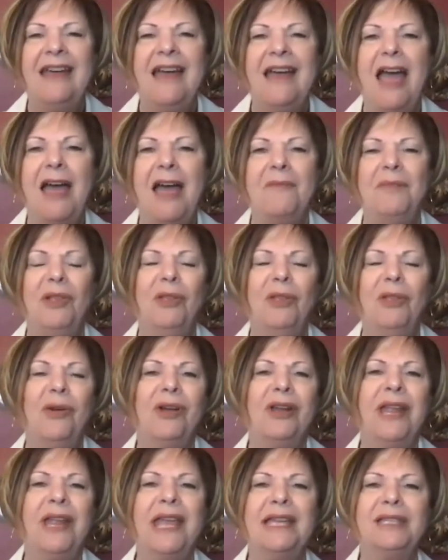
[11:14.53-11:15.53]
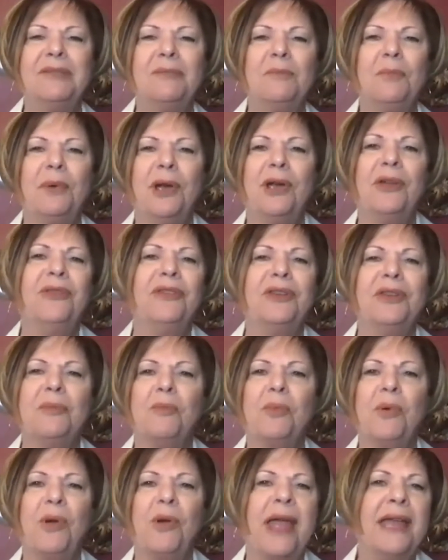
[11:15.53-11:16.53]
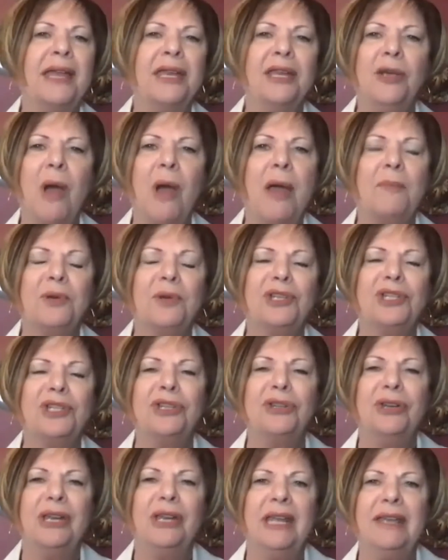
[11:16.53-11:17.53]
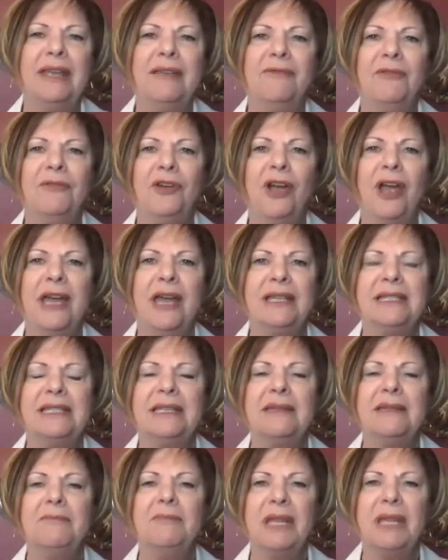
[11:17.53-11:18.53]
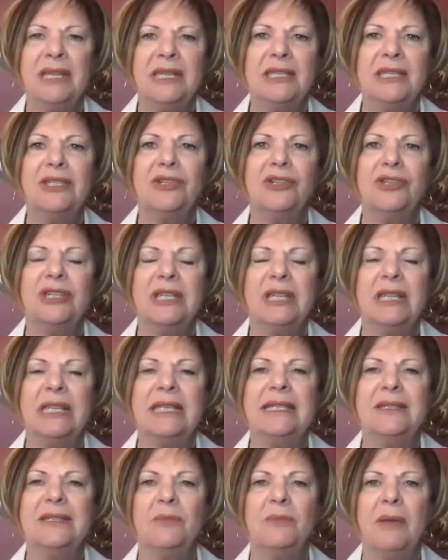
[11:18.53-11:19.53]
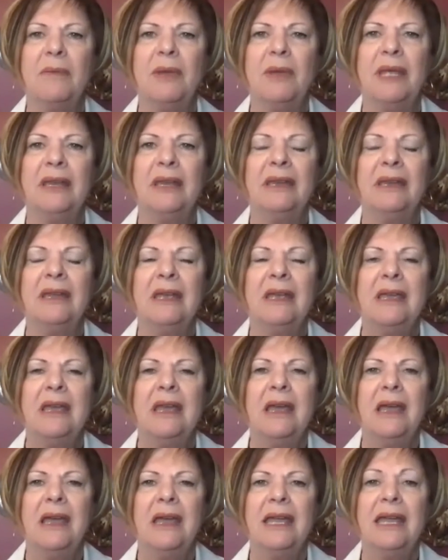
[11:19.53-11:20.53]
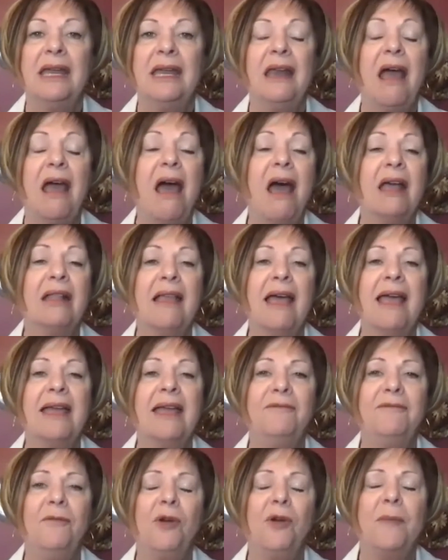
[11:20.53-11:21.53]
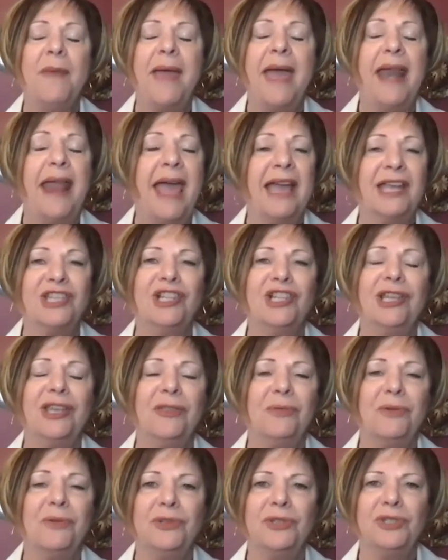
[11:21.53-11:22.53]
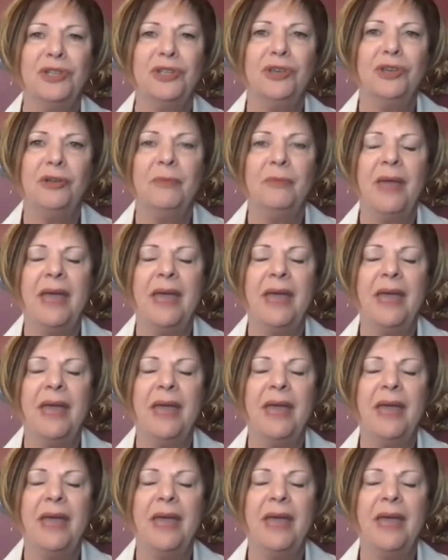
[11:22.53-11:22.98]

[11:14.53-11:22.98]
the Lord has birthed a brand new opportunity for us to minister to these women in an online format, actually through Zoom.